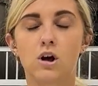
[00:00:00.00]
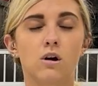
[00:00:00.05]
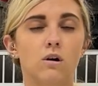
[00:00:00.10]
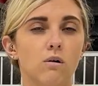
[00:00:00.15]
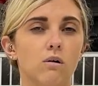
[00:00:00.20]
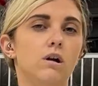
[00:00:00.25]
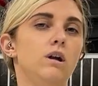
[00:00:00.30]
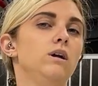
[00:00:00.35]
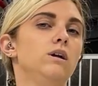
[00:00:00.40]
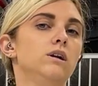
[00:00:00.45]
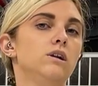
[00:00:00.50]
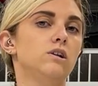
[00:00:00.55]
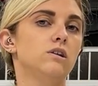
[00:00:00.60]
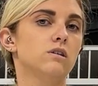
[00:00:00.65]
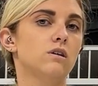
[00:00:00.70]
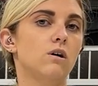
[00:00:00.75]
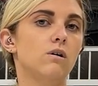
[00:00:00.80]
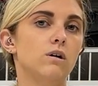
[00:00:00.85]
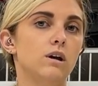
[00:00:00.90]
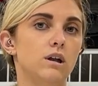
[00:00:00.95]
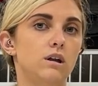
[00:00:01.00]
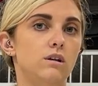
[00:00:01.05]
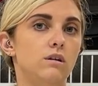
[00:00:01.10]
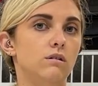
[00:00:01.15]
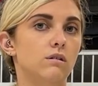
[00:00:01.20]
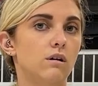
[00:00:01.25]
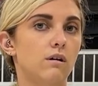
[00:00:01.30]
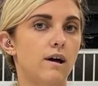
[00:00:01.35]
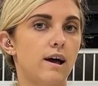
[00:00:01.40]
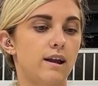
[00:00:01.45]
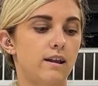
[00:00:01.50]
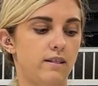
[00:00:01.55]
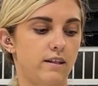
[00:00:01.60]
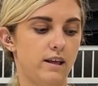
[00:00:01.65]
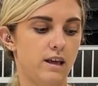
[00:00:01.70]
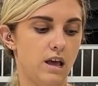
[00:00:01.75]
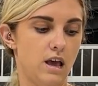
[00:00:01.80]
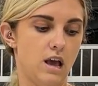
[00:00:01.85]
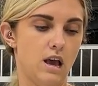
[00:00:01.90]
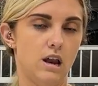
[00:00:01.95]
or you can just go get noodle out of the
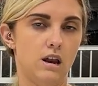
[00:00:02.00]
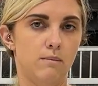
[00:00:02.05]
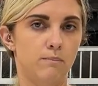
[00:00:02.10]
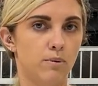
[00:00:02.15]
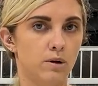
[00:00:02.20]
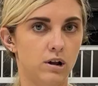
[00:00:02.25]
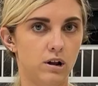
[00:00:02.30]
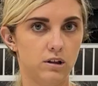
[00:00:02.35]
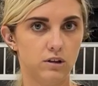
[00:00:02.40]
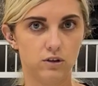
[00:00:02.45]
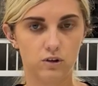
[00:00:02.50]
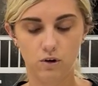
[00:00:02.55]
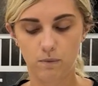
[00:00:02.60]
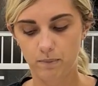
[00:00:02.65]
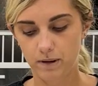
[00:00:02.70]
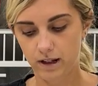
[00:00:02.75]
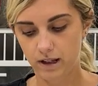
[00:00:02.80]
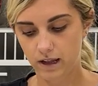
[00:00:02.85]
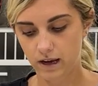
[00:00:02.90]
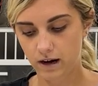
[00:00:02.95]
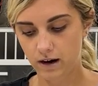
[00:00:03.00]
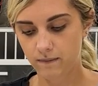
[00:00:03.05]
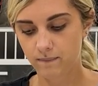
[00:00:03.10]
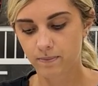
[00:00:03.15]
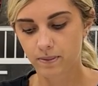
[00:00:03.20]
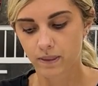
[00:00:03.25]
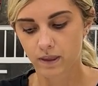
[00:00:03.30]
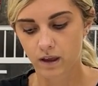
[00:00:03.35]
can and put a scoop in there.